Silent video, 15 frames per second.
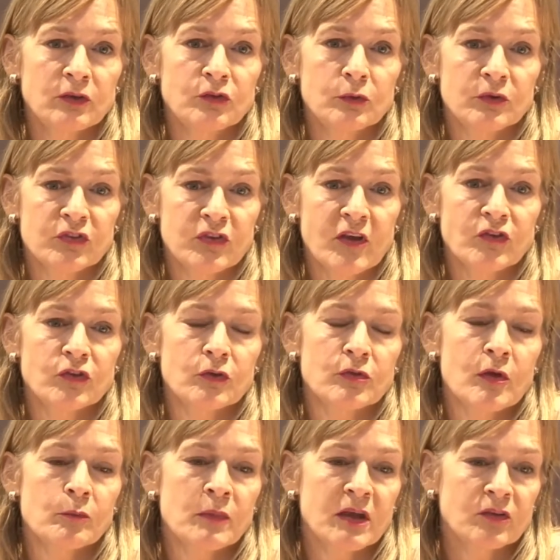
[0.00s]
to assess you
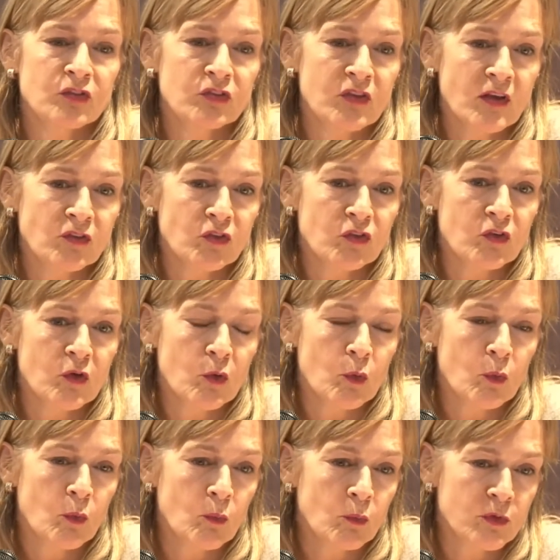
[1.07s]
that makes sense
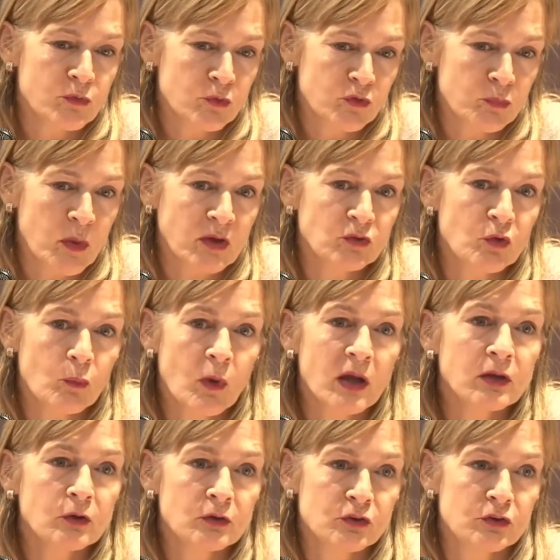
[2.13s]
with respect to
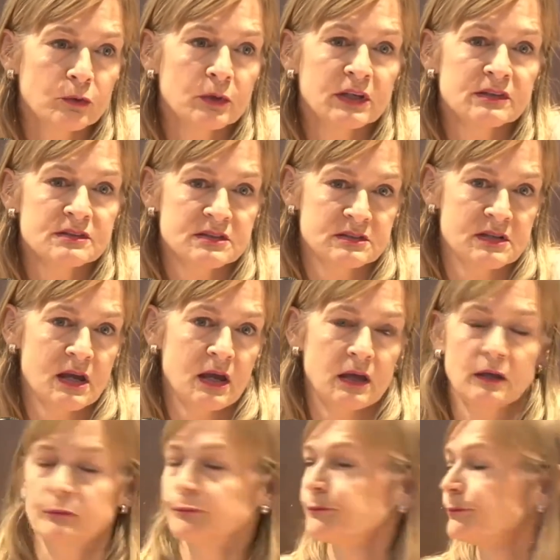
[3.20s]
what you're doing
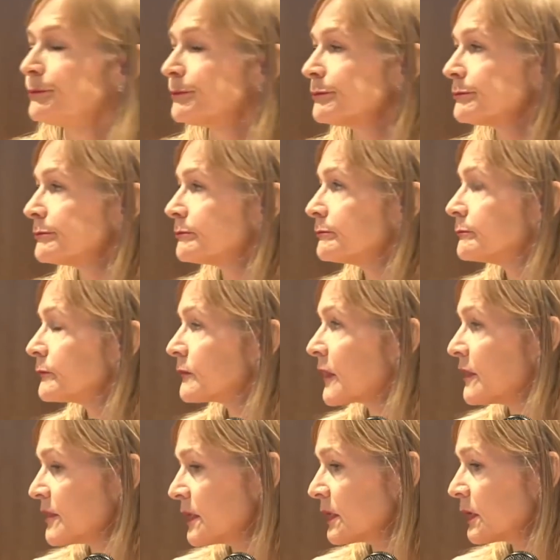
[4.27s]
today,
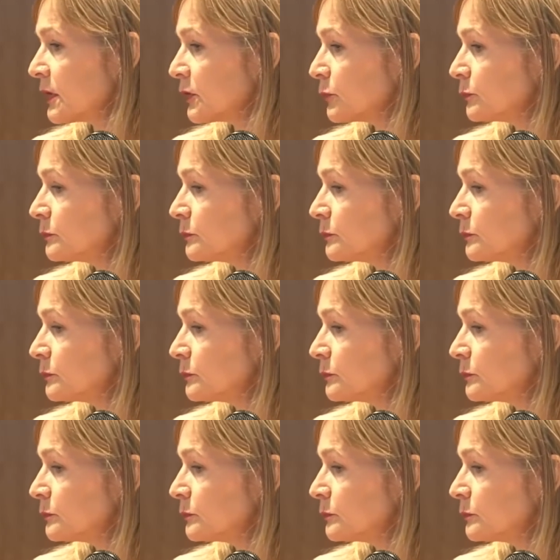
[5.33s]
I think.